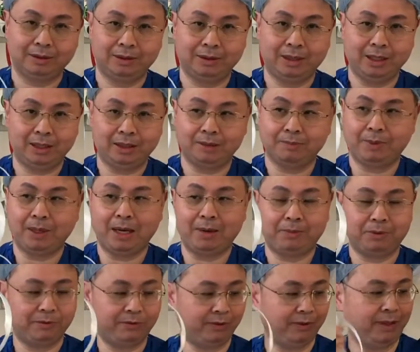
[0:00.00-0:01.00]
take the
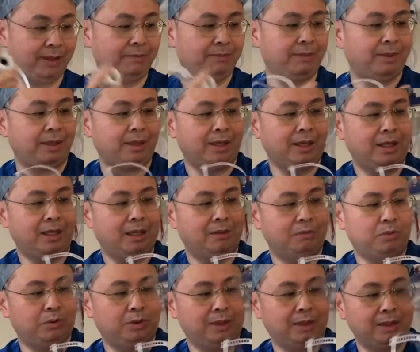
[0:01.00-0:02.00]
PAPR frame and
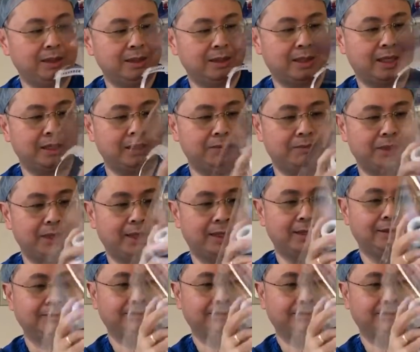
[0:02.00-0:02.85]
put it inside your bag.